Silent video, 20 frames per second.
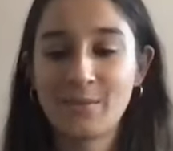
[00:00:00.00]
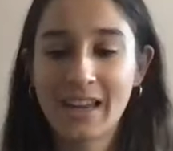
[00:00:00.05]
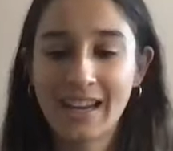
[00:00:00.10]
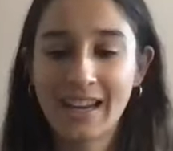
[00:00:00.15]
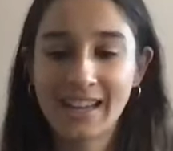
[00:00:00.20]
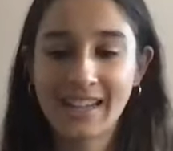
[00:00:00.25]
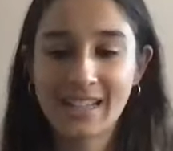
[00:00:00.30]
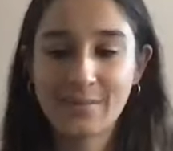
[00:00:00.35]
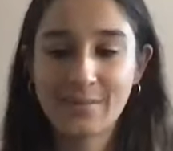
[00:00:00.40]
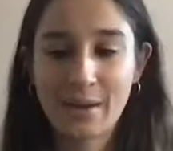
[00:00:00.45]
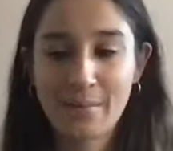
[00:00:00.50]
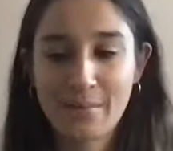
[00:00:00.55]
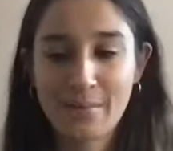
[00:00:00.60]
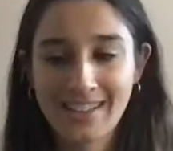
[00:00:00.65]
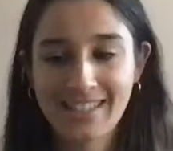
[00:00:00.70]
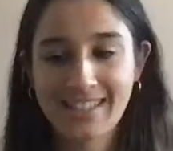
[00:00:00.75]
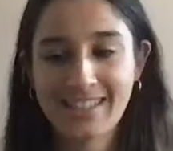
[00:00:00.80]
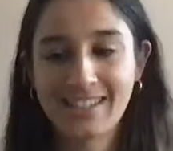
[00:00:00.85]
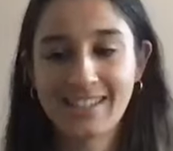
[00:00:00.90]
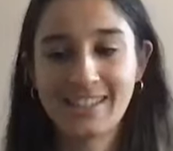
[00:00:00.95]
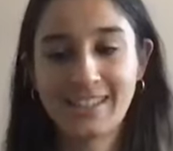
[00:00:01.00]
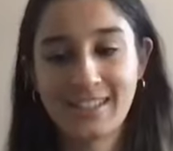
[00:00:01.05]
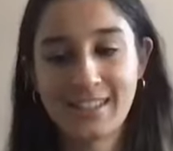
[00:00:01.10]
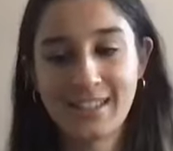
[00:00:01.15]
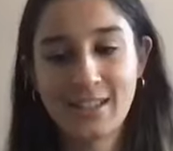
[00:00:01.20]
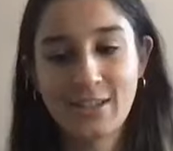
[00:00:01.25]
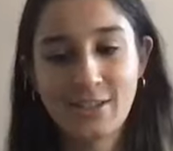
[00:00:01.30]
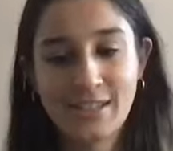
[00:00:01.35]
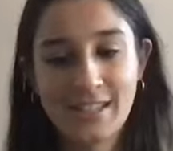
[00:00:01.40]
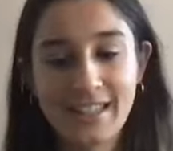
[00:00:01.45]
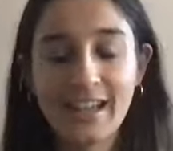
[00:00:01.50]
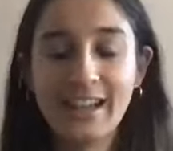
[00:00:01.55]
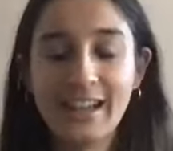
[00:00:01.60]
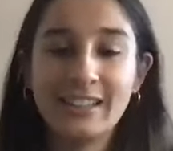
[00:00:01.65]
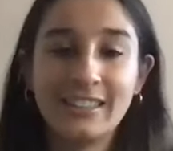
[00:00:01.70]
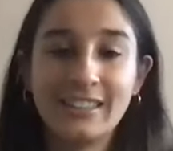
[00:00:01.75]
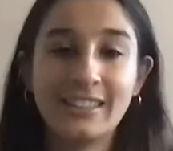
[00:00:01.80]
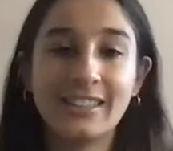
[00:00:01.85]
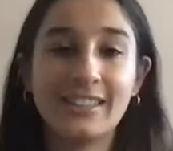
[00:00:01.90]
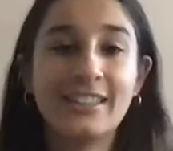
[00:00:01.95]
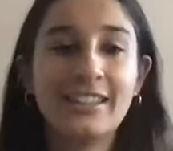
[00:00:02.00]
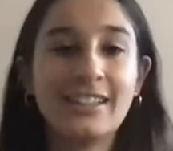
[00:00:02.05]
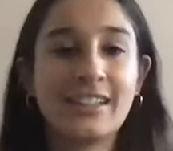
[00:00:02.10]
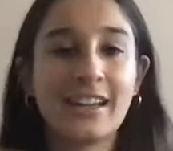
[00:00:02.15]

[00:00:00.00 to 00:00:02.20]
getting into my master's at UCL and